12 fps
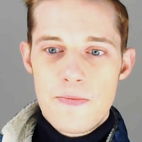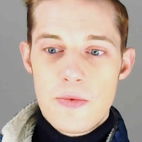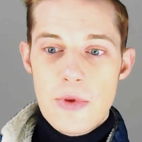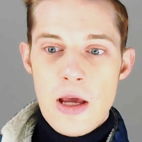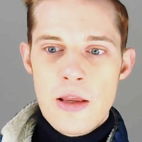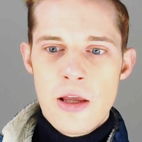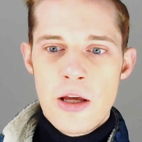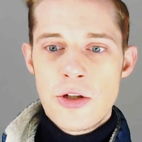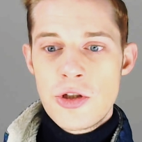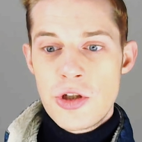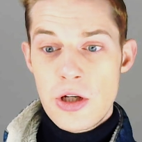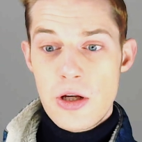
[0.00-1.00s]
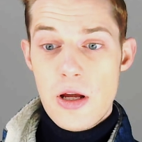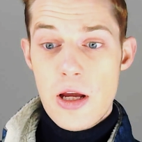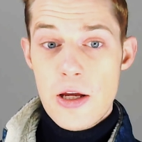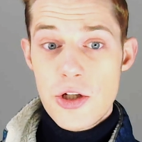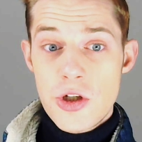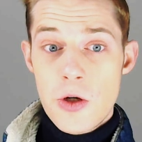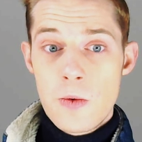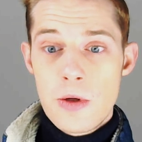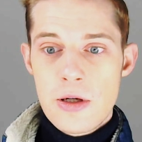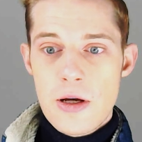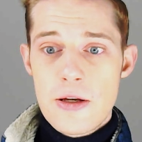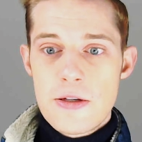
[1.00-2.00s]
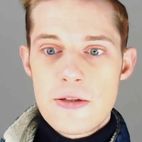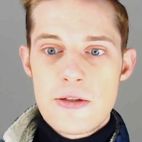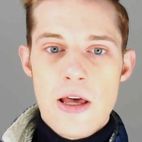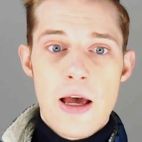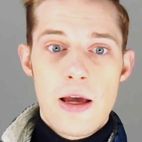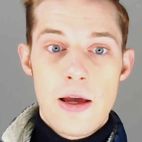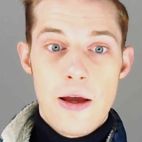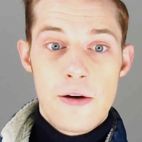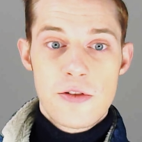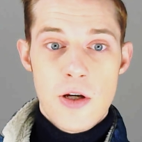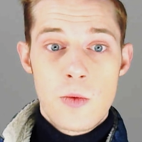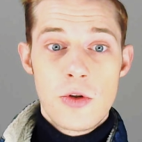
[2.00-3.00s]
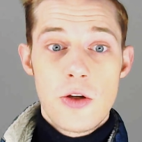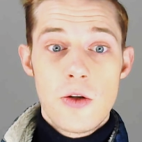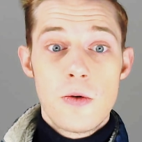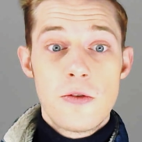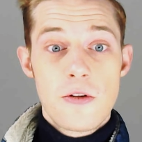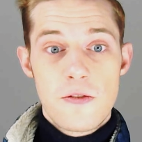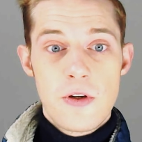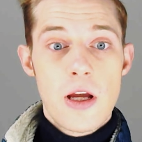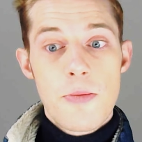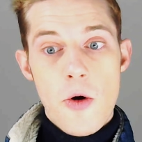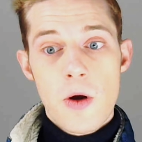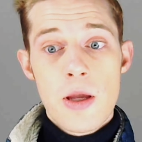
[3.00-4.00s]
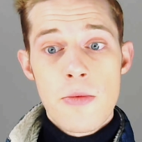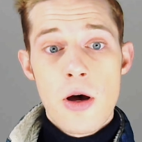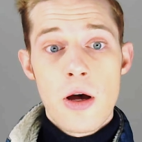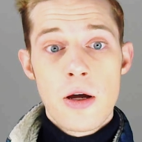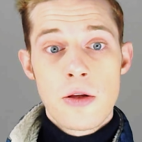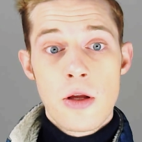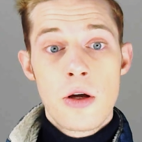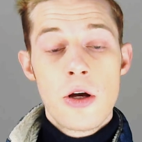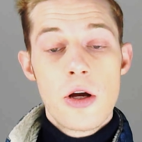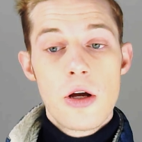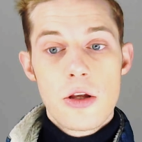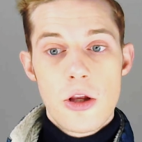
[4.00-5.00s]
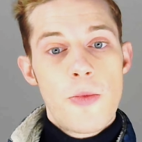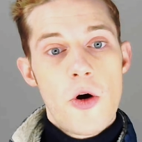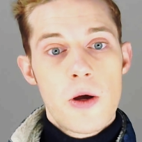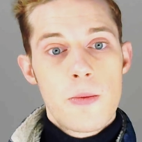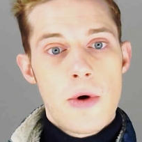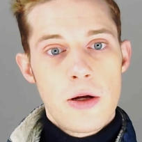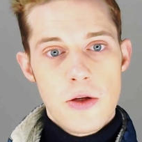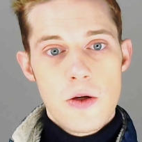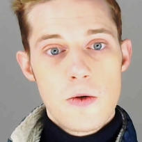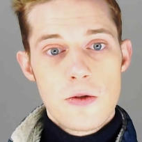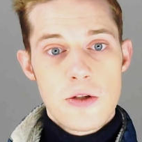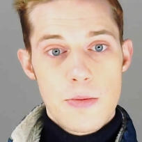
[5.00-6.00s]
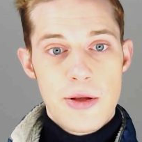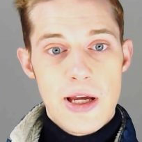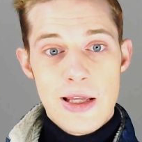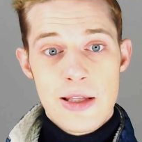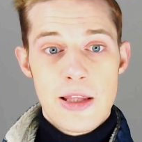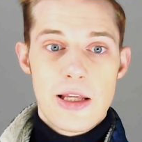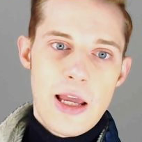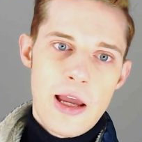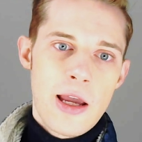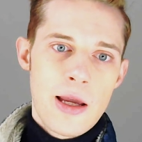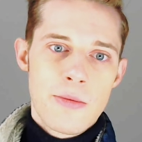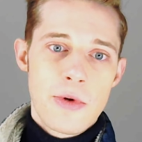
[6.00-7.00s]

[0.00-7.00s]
And then he's showing us that every time when you defeat a Pokemon, the Pokemon used to play in the game